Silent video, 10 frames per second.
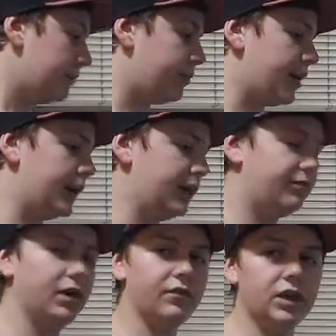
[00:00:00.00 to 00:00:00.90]
But
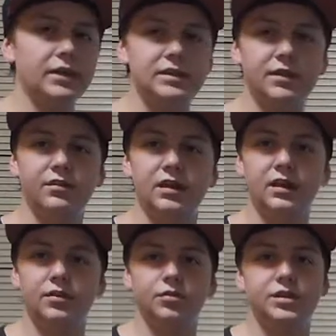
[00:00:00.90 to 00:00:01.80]
if you have a
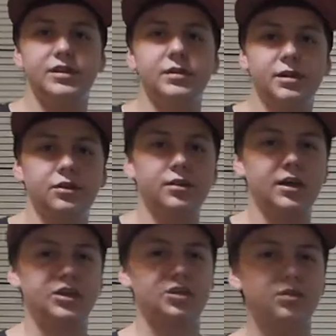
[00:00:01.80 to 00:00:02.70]
970 in your system and you're
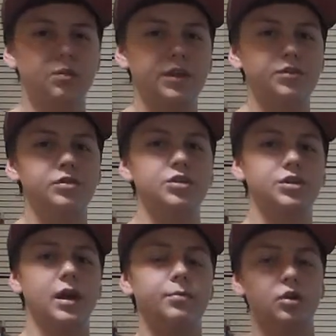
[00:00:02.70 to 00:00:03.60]
not sure whether you
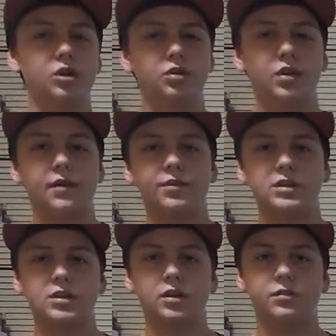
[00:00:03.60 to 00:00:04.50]
should upgrade your
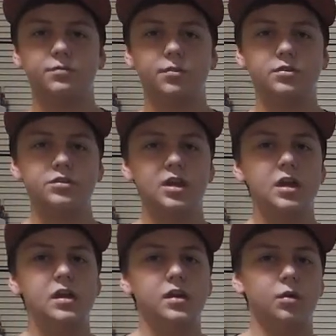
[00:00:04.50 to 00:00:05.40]
graphics card first
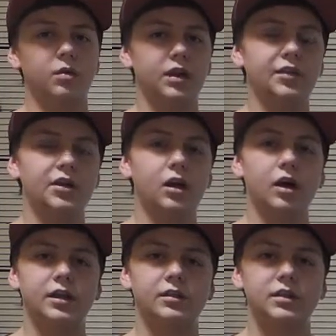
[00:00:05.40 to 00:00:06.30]
or get the
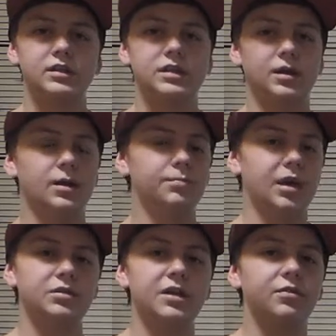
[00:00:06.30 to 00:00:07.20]
Oculus,
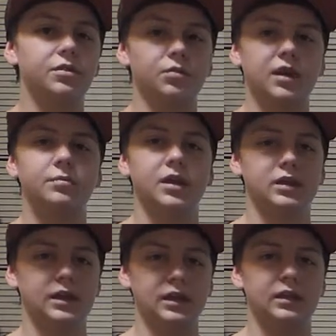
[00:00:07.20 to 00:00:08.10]
I would definitely
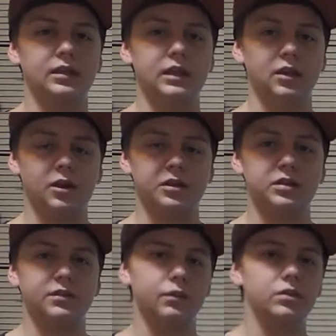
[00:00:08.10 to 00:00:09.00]
recommend getting the
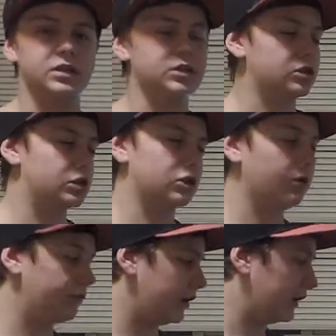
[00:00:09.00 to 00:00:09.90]
Oculus first. It's just
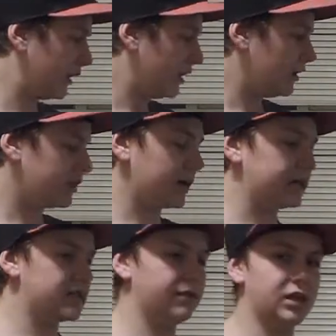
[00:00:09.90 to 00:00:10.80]
so fun. The
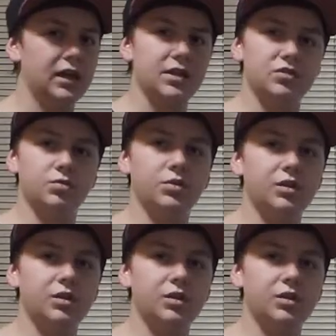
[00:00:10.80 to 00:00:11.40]
970 has